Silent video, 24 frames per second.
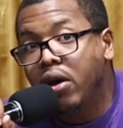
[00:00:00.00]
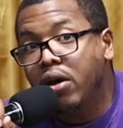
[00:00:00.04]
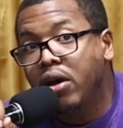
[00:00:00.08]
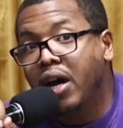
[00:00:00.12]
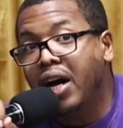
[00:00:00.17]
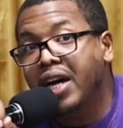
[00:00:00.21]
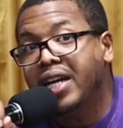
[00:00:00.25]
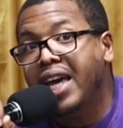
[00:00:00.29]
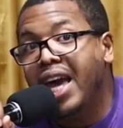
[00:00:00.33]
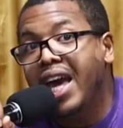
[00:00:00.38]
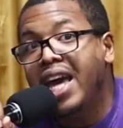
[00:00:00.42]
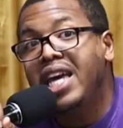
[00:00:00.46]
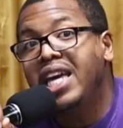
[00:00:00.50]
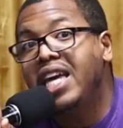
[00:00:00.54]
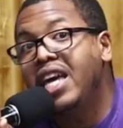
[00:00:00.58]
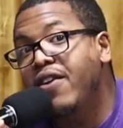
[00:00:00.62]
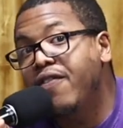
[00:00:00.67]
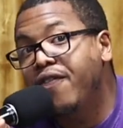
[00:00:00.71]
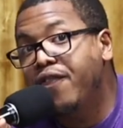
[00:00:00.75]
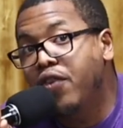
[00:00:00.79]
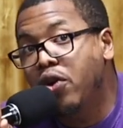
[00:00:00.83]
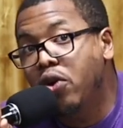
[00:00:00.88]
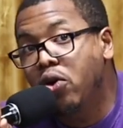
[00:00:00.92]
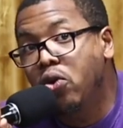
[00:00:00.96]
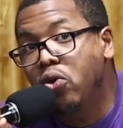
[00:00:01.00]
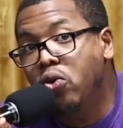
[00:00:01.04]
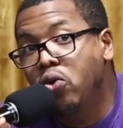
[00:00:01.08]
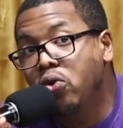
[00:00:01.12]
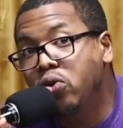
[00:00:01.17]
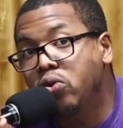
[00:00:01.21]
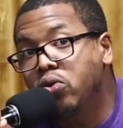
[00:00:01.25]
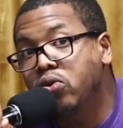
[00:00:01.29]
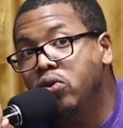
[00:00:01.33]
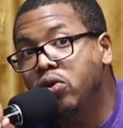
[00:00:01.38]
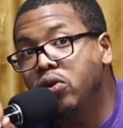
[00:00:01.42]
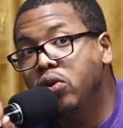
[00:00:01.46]
I can't get food.
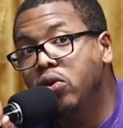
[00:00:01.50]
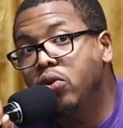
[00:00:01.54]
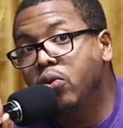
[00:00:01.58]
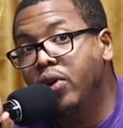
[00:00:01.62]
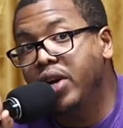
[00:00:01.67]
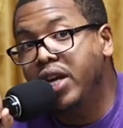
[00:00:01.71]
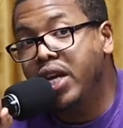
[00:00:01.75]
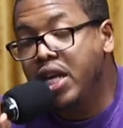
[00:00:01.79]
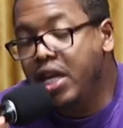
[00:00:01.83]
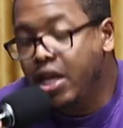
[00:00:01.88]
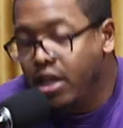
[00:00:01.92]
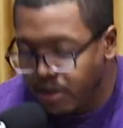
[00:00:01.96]
Read.